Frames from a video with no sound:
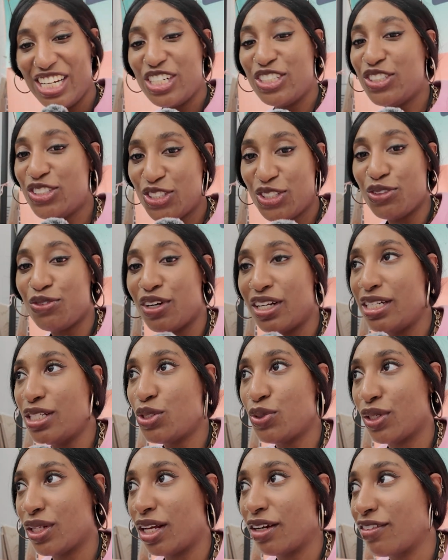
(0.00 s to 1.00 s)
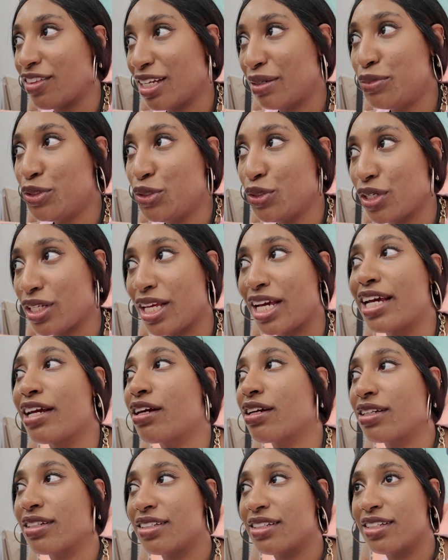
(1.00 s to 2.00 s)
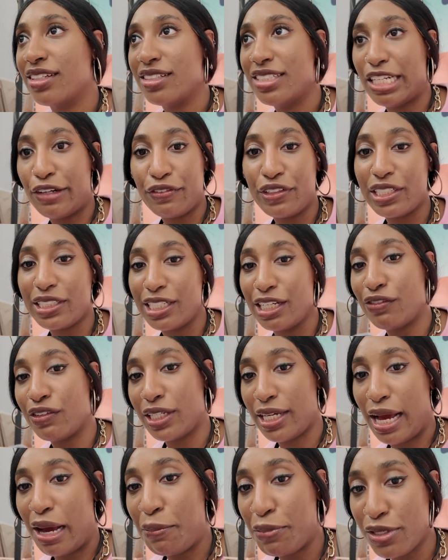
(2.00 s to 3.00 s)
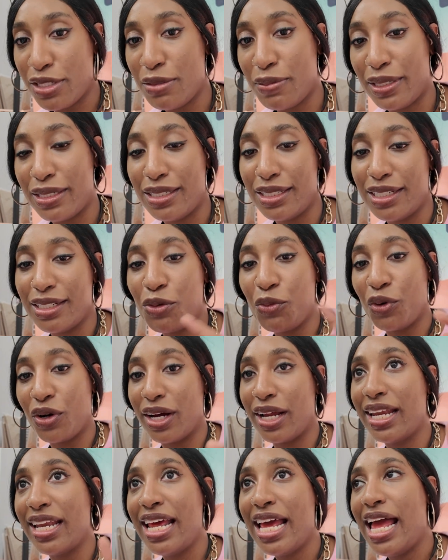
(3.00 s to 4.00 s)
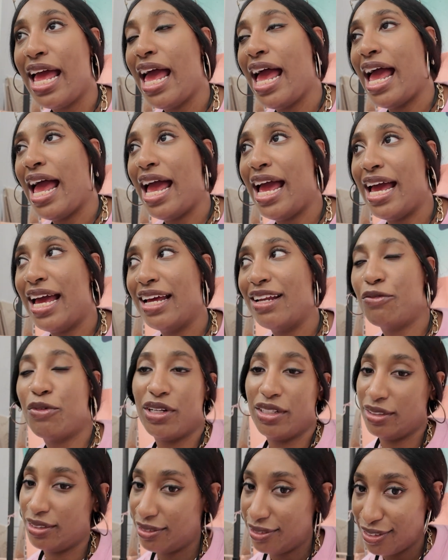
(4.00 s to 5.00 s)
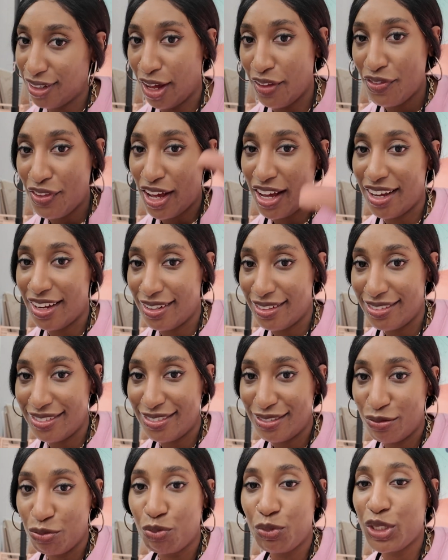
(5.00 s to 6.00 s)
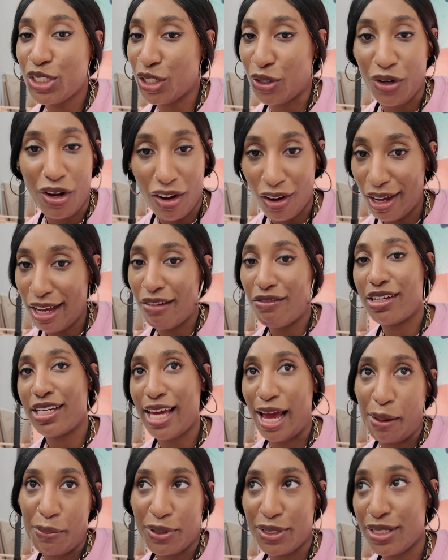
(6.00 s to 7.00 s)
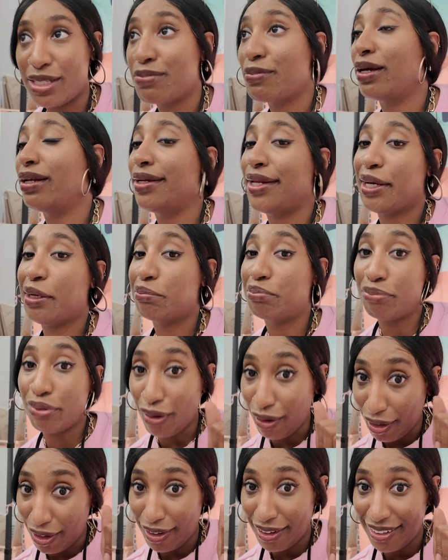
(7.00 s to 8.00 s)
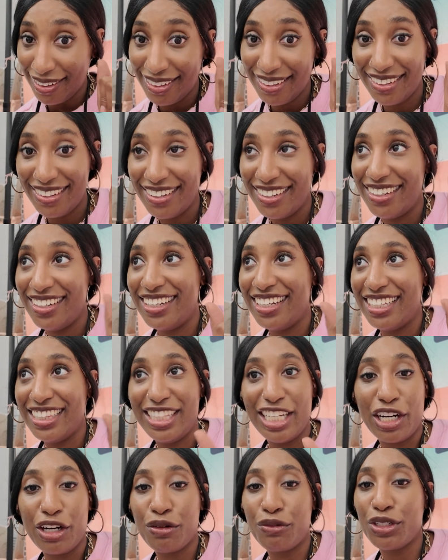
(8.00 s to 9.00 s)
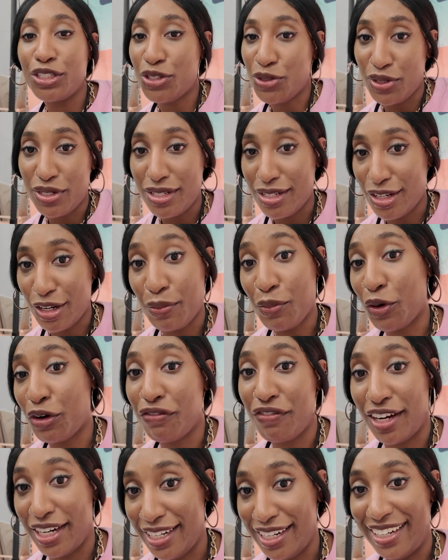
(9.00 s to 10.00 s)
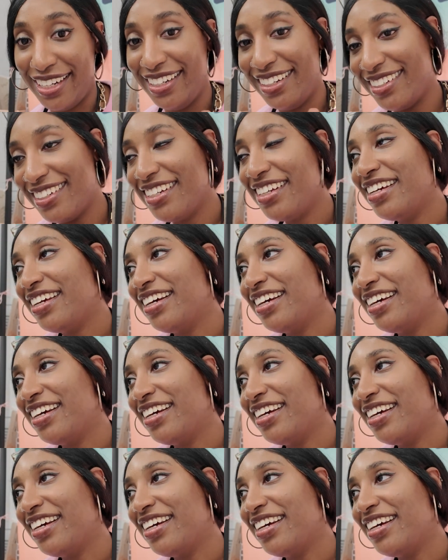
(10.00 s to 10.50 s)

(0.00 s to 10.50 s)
You do run into a lot of them who are like definitely have a cap on spending, one. And well, not that we don't all have a cap on spending, but their resources are more finite.